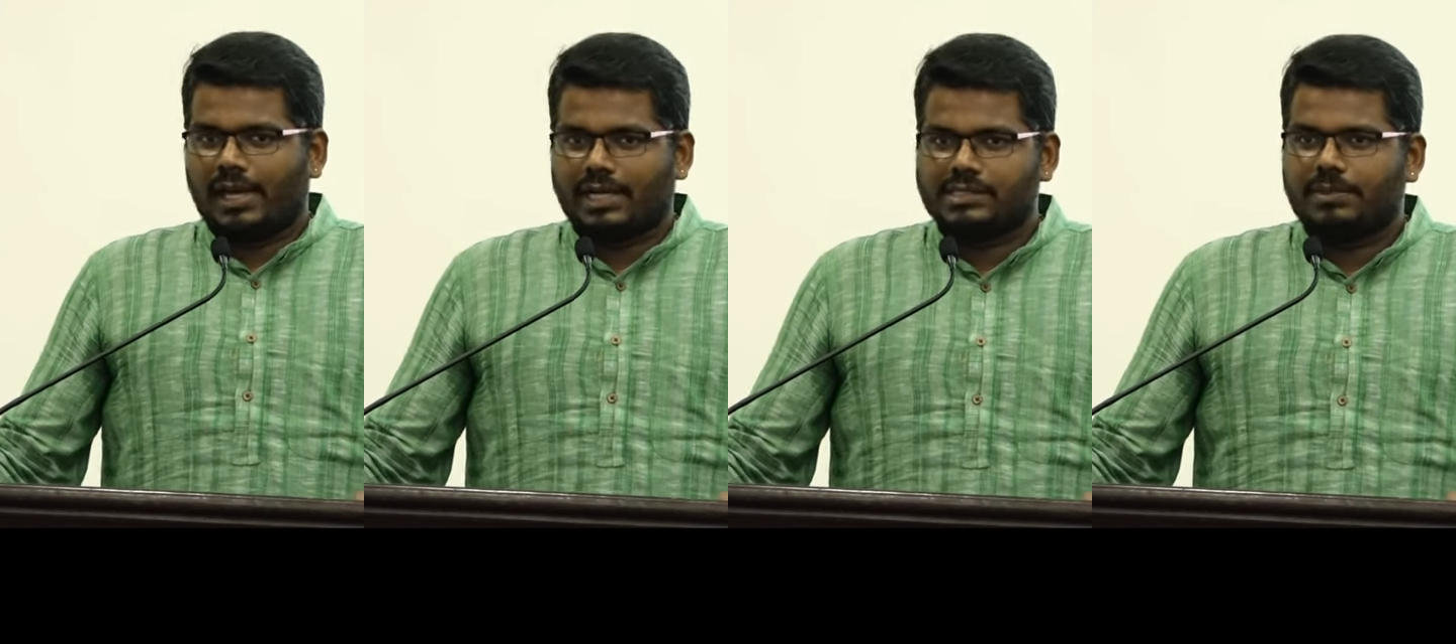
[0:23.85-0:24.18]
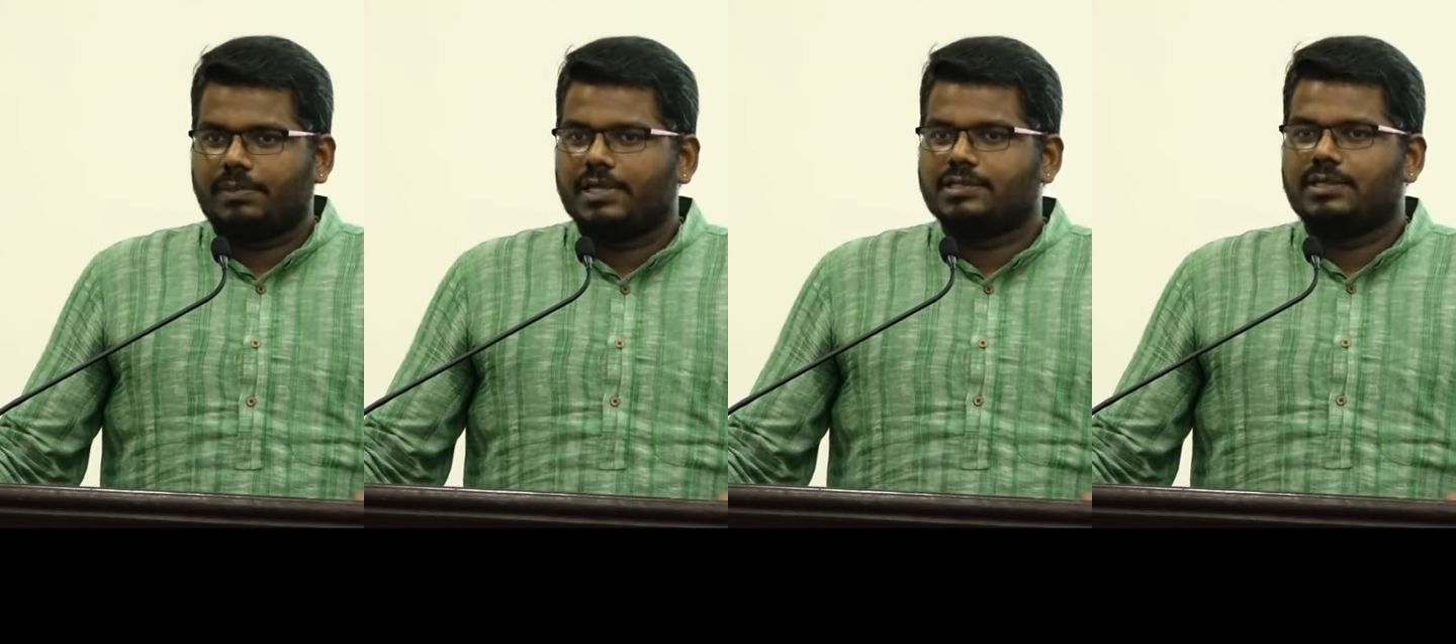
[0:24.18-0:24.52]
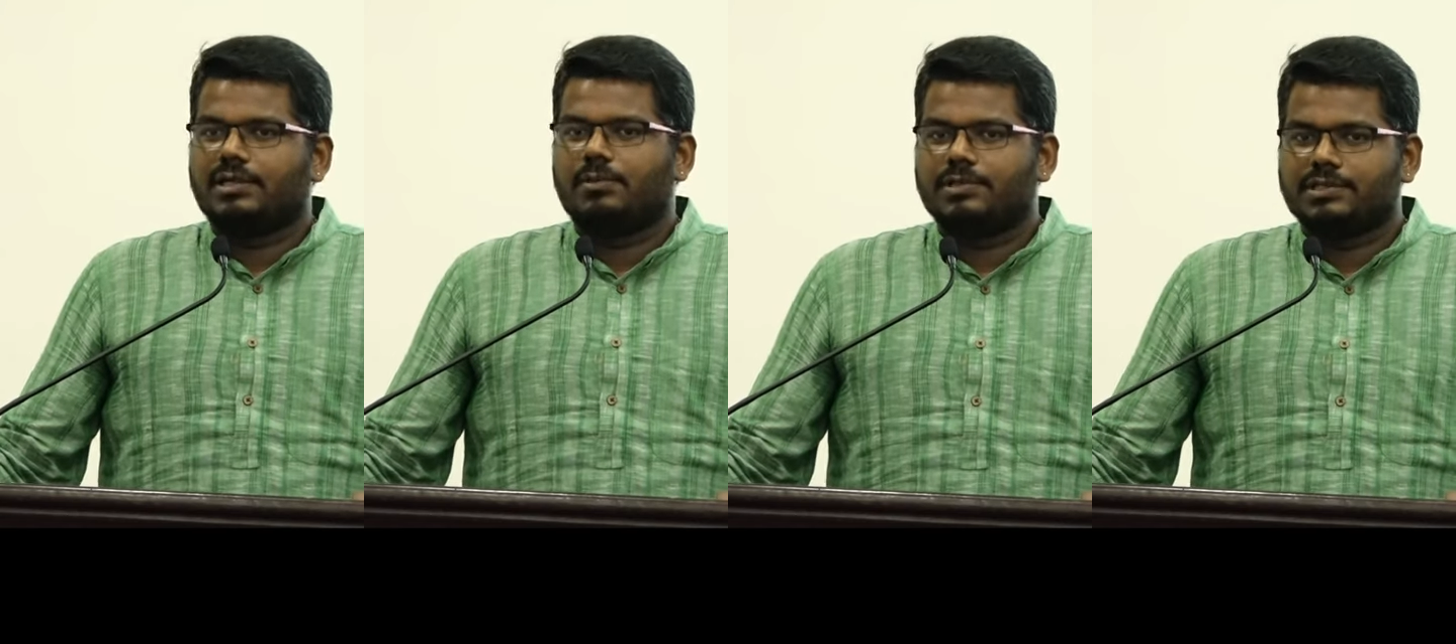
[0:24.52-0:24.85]
accepting
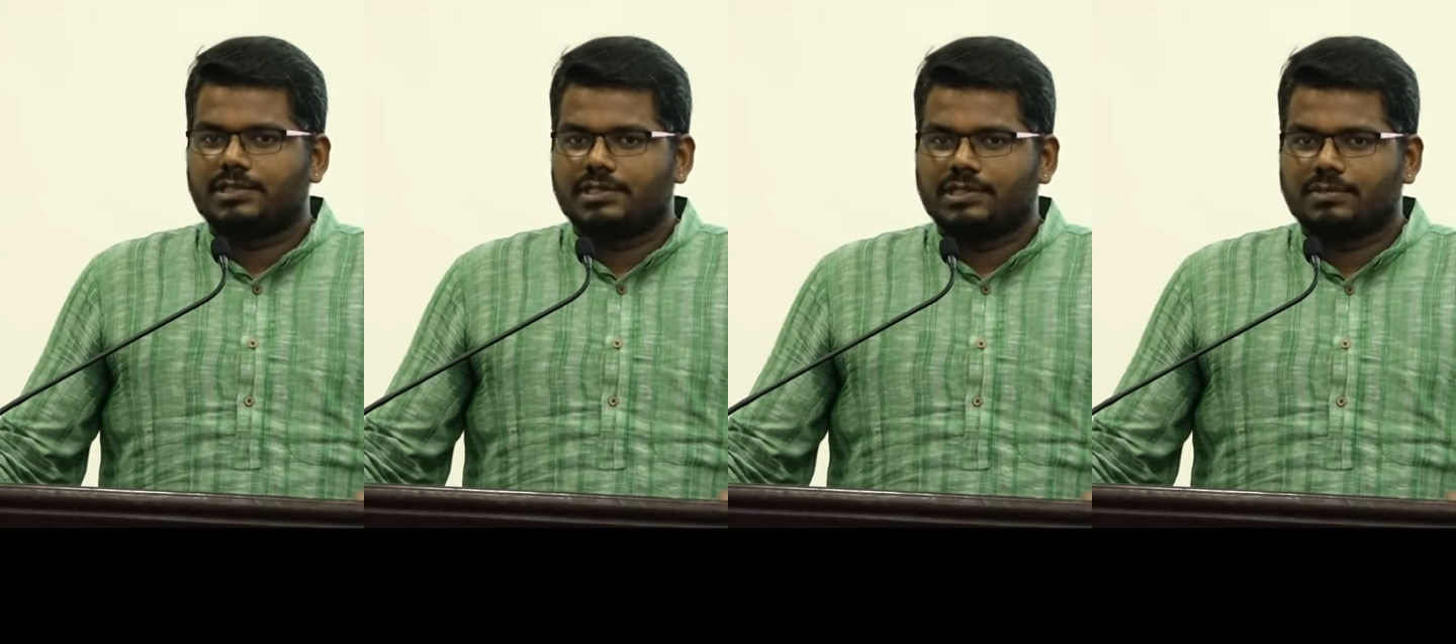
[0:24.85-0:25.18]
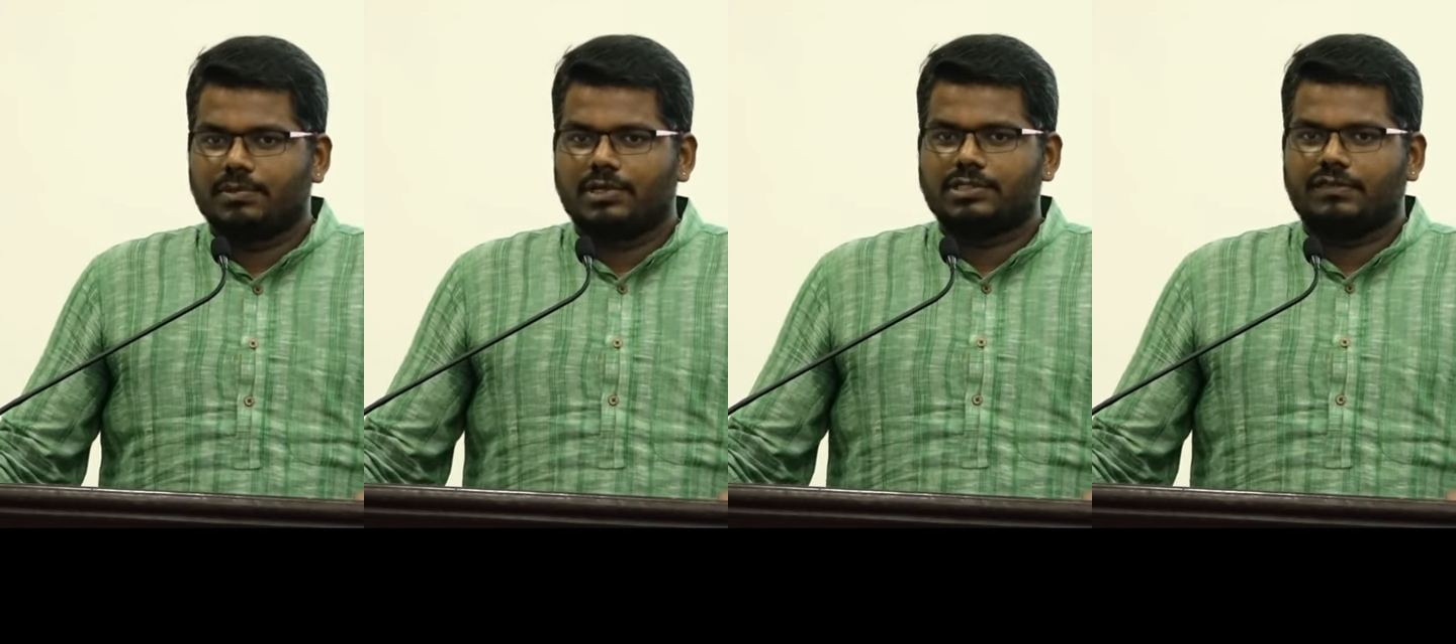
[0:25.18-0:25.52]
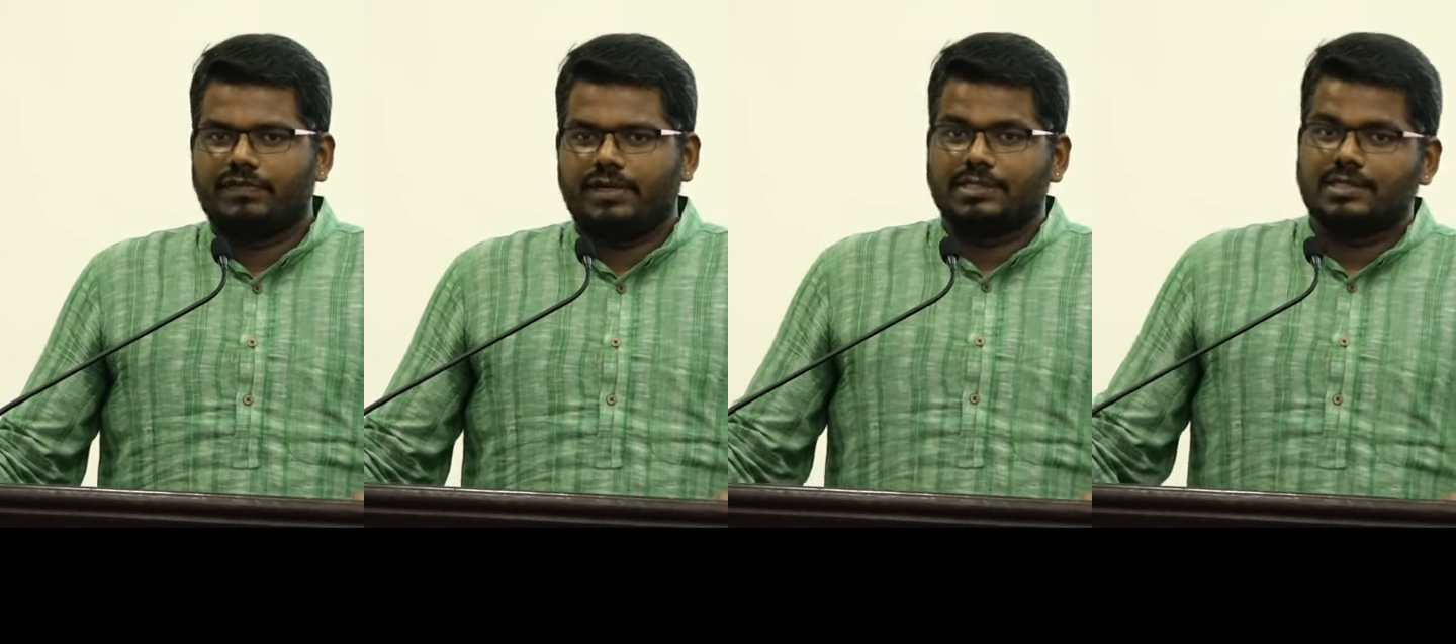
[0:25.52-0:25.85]
certain positions because
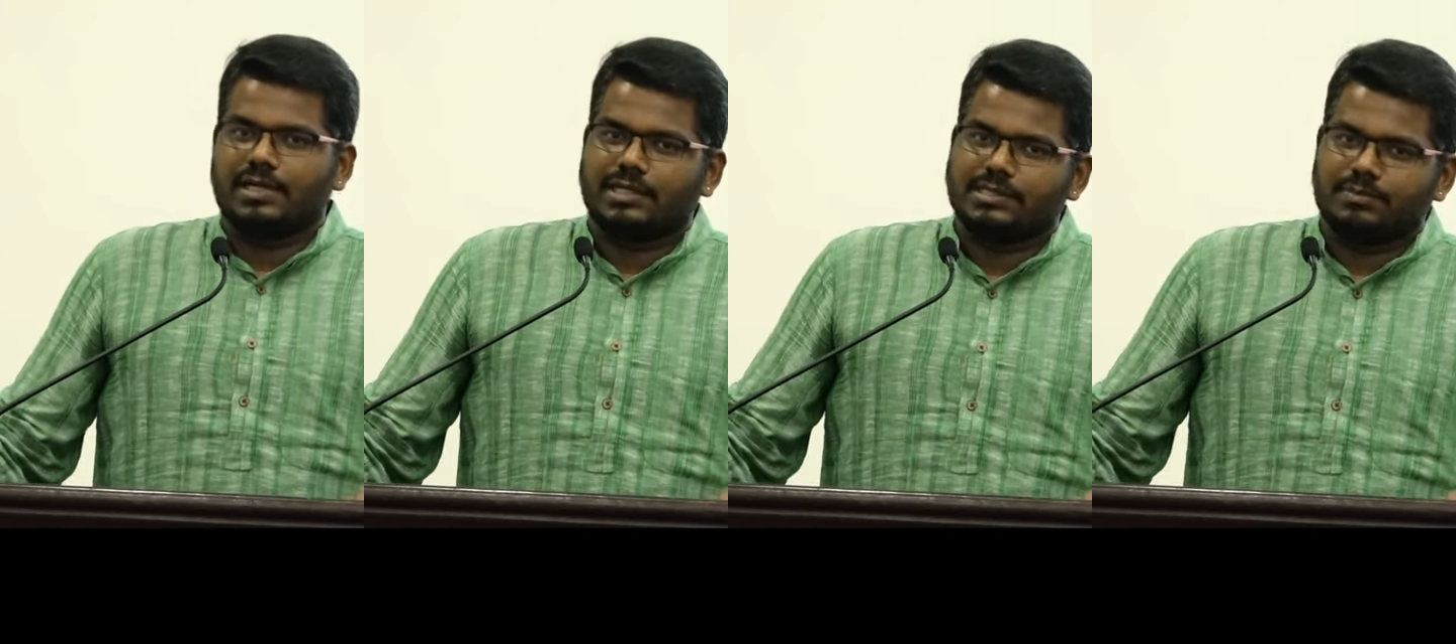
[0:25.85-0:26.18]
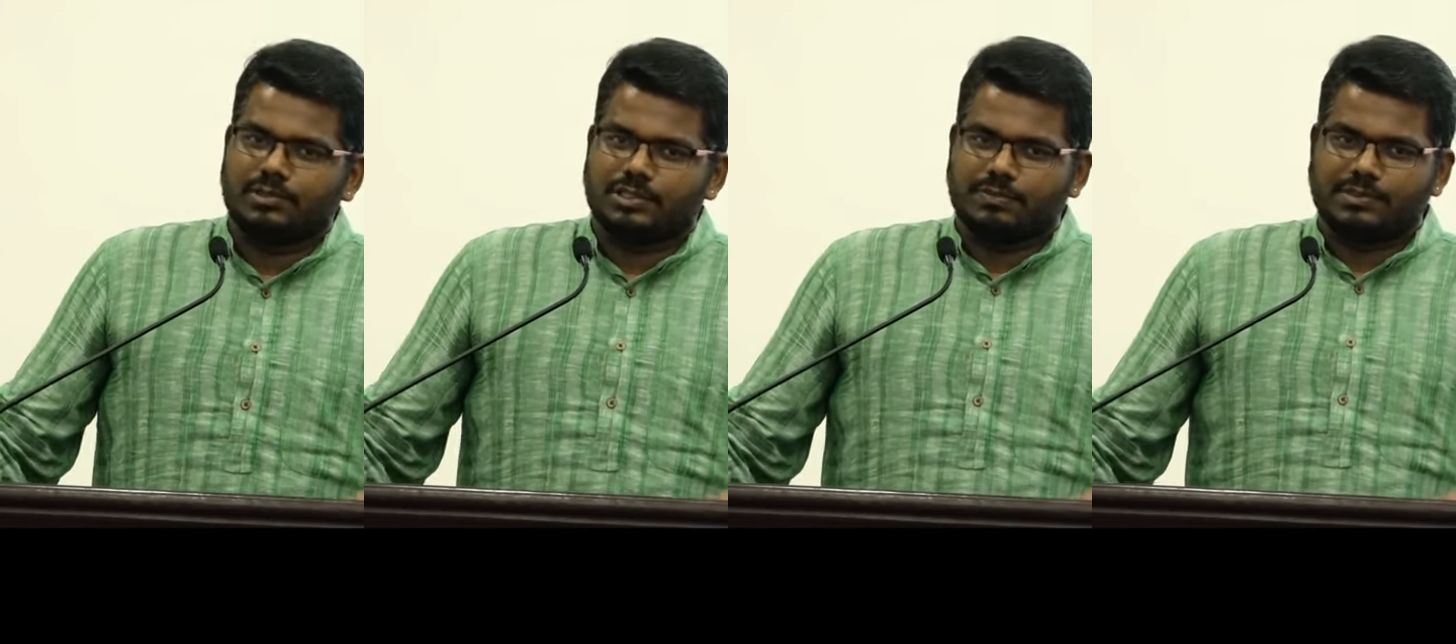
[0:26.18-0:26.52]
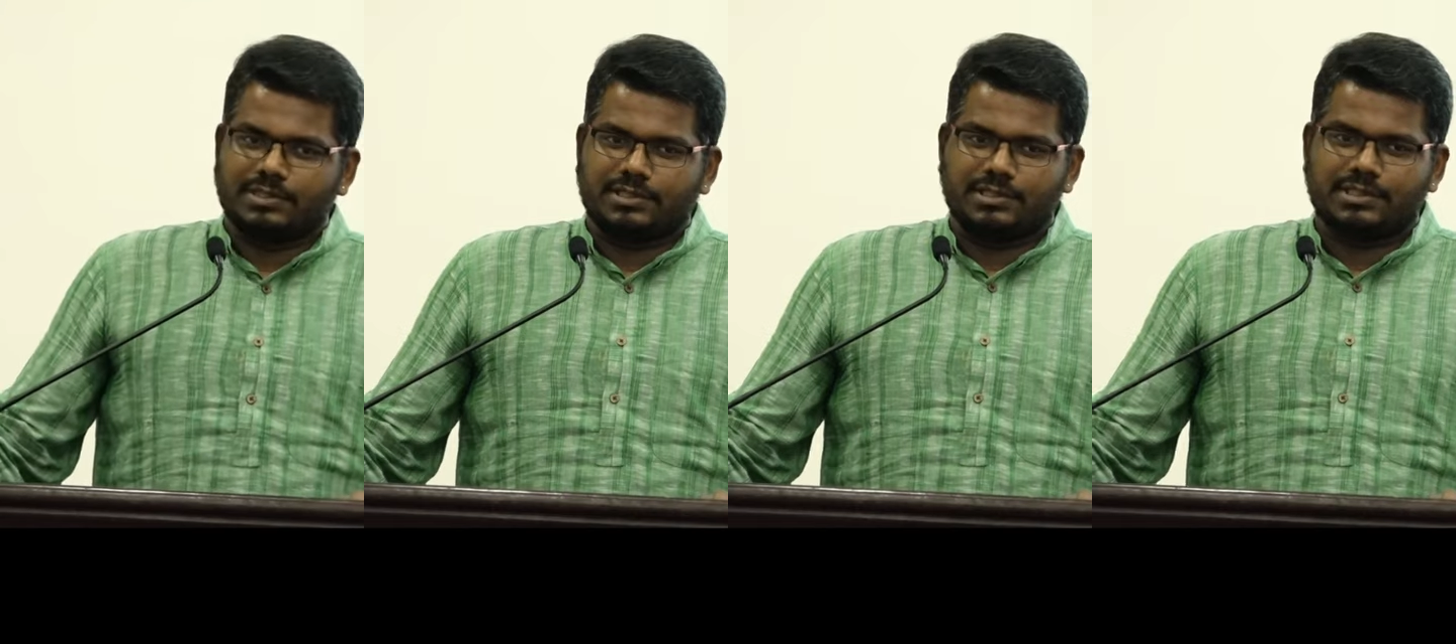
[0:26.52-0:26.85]
if he doesn't accept those
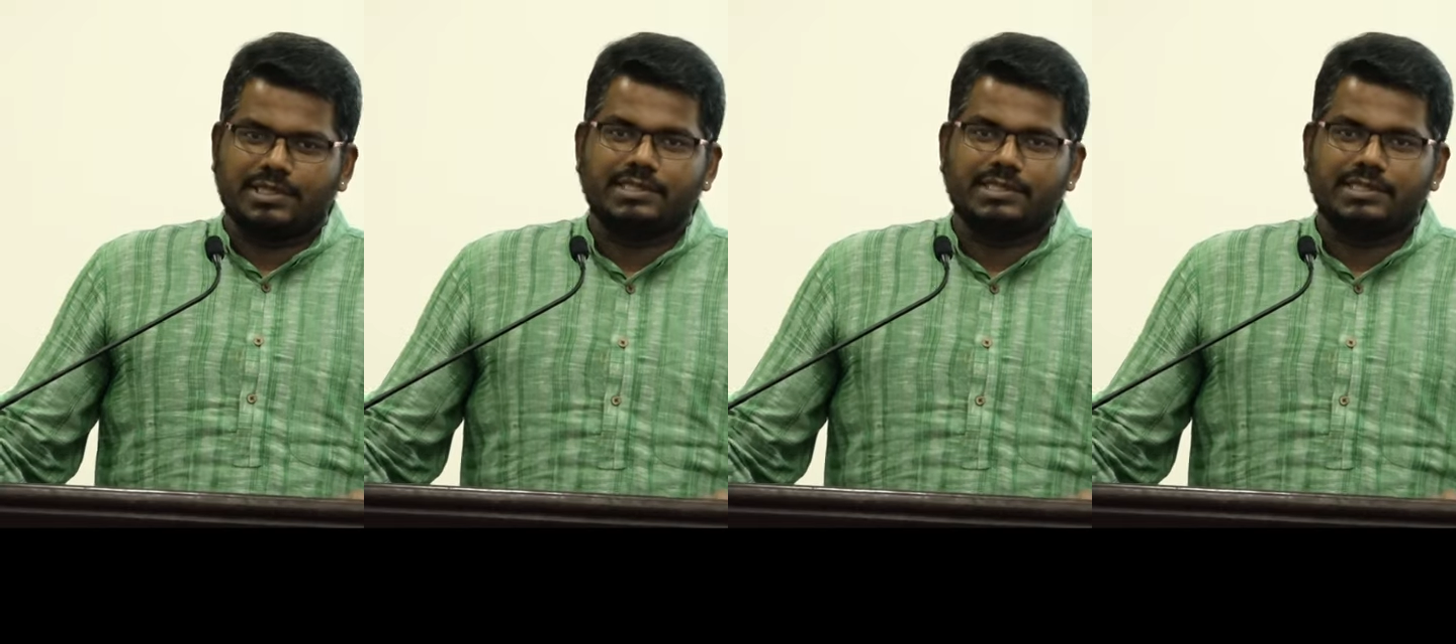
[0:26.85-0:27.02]
positions,